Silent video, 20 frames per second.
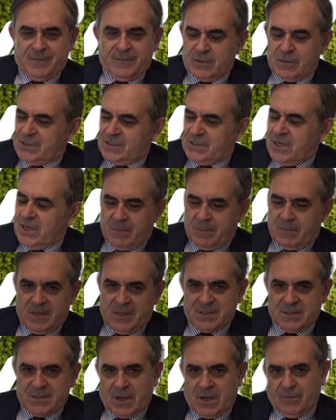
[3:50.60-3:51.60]
first Germany
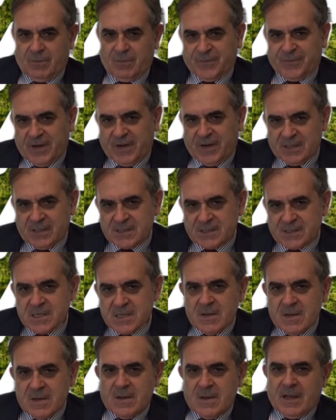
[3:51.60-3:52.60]
and second France.
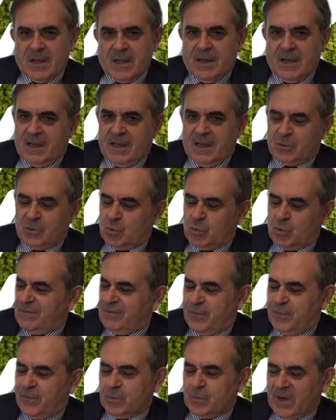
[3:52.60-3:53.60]
Uh, to have
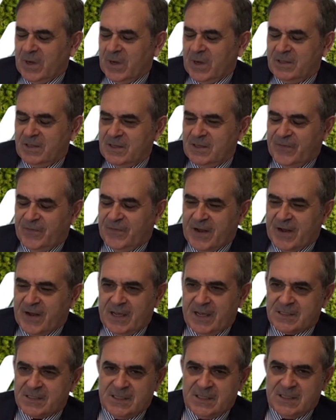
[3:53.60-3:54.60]
a footprint in
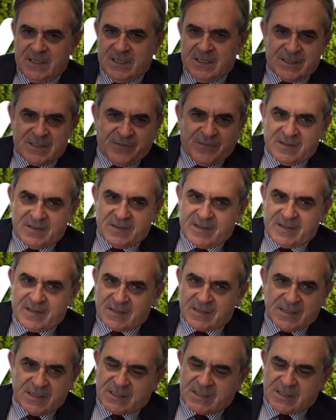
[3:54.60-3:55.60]
France is a
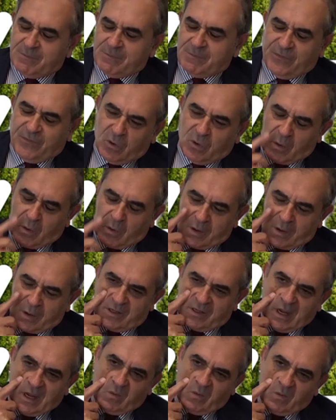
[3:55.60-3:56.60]
fantastic step forward
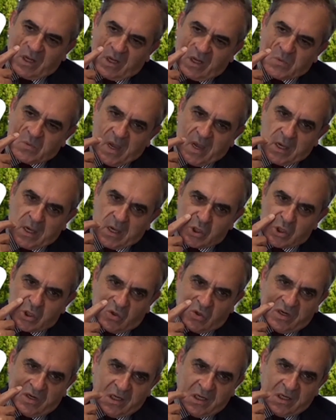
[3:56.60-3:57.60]
in our
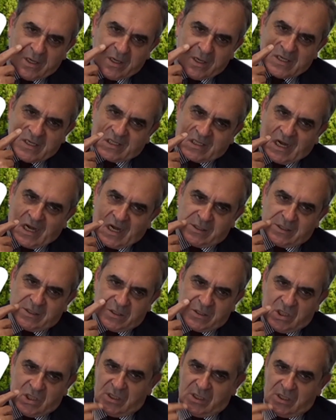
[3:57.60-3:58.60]
expansion uh,
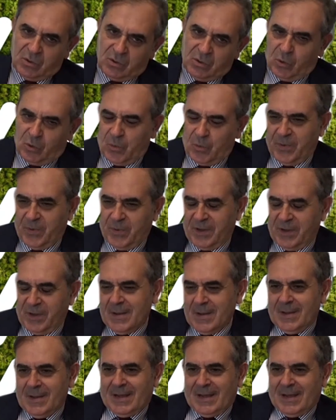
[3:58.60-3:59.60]
strategy in Europe.
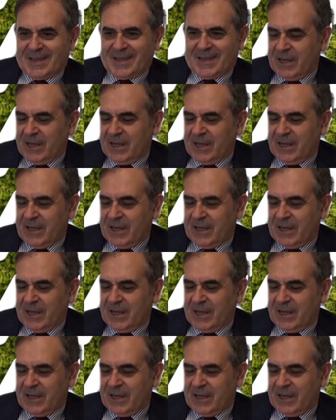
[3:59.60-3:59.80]
I